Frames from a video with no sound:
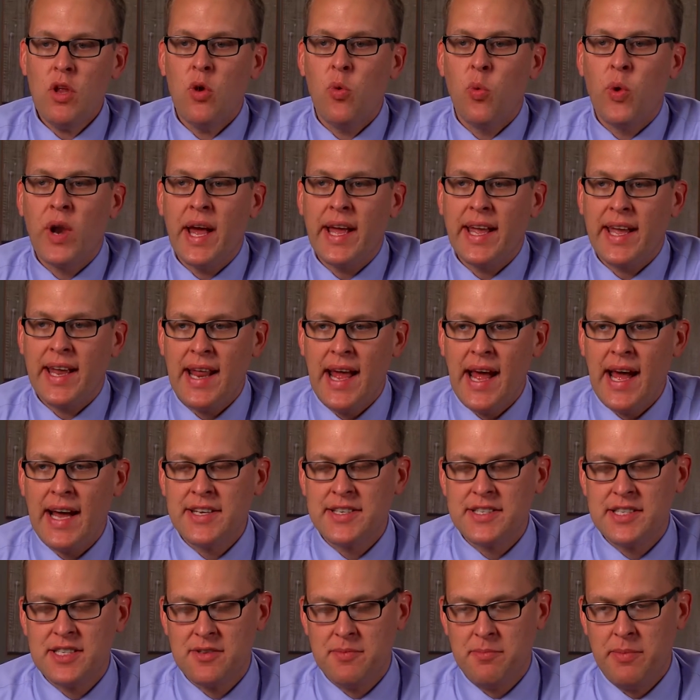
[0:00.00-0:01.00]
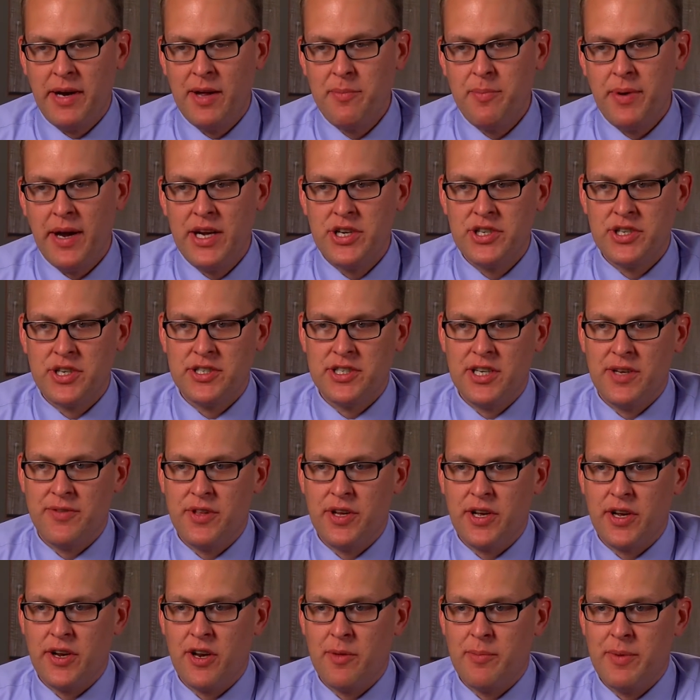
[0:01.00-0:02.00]
When I get asked by patients if
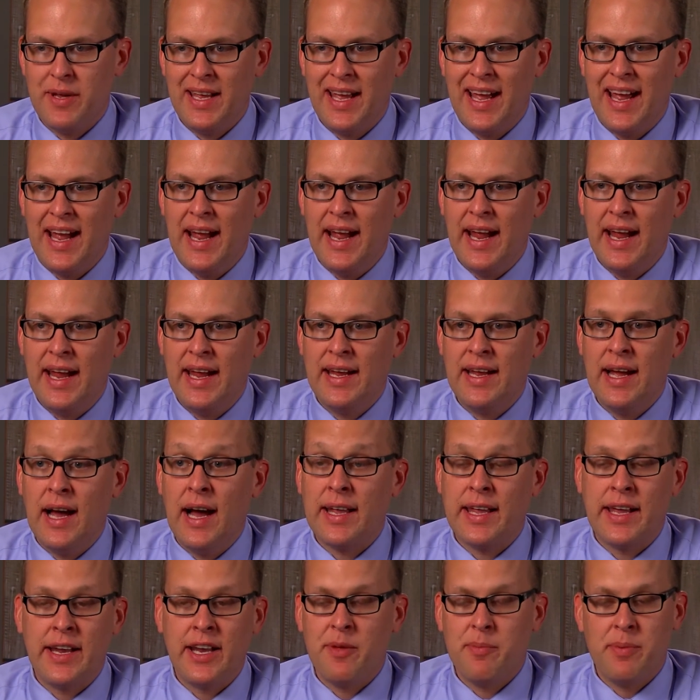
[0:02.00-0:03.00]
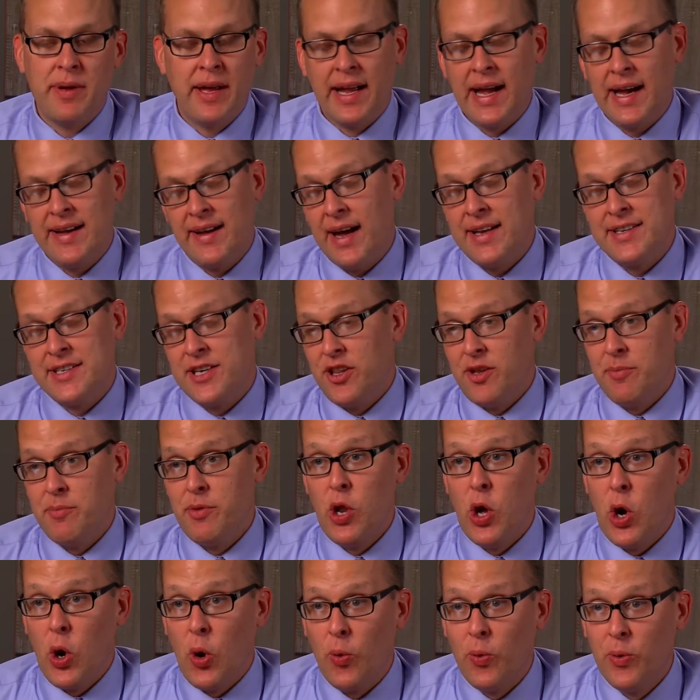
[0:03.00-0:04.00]
they're going to be a guinea pig, I tell them
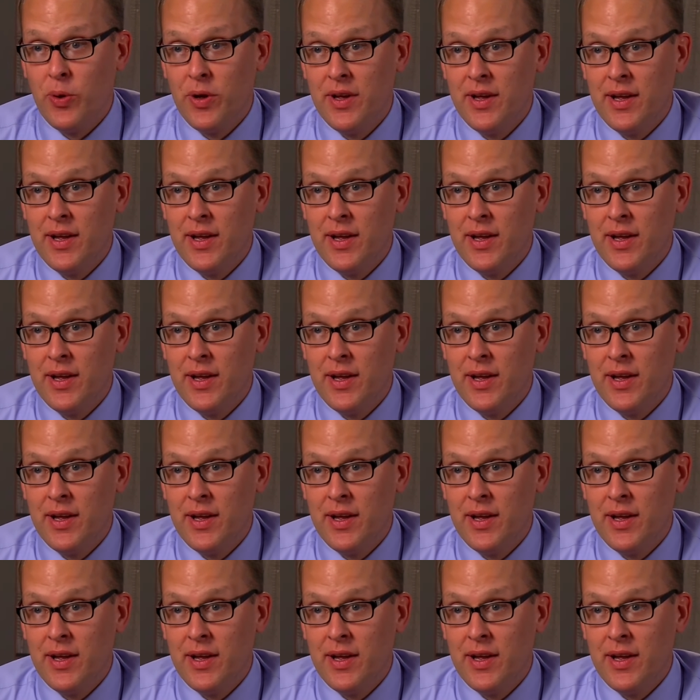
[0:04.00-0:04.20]
no.